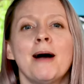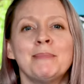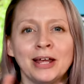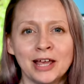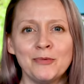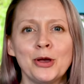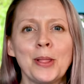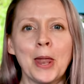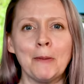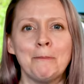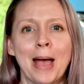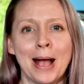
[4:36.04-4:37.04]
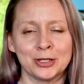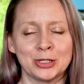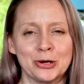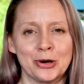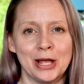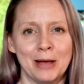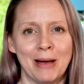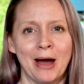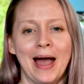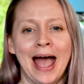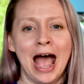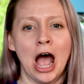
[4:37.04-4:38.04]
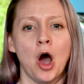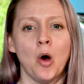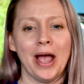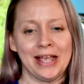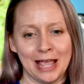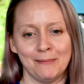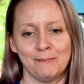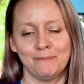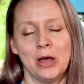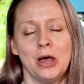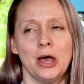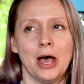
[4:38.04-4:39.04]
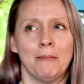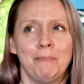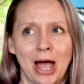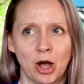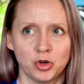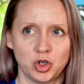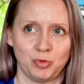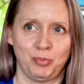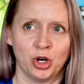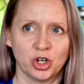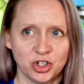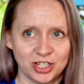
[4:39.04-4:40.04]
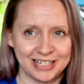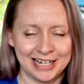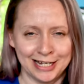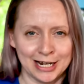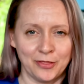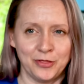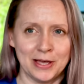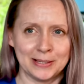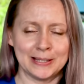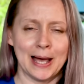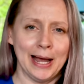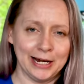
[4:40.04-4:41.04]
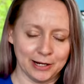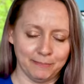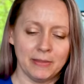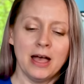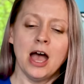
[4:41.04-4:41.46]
going to give you a little backstory about how I came about purchasing this item.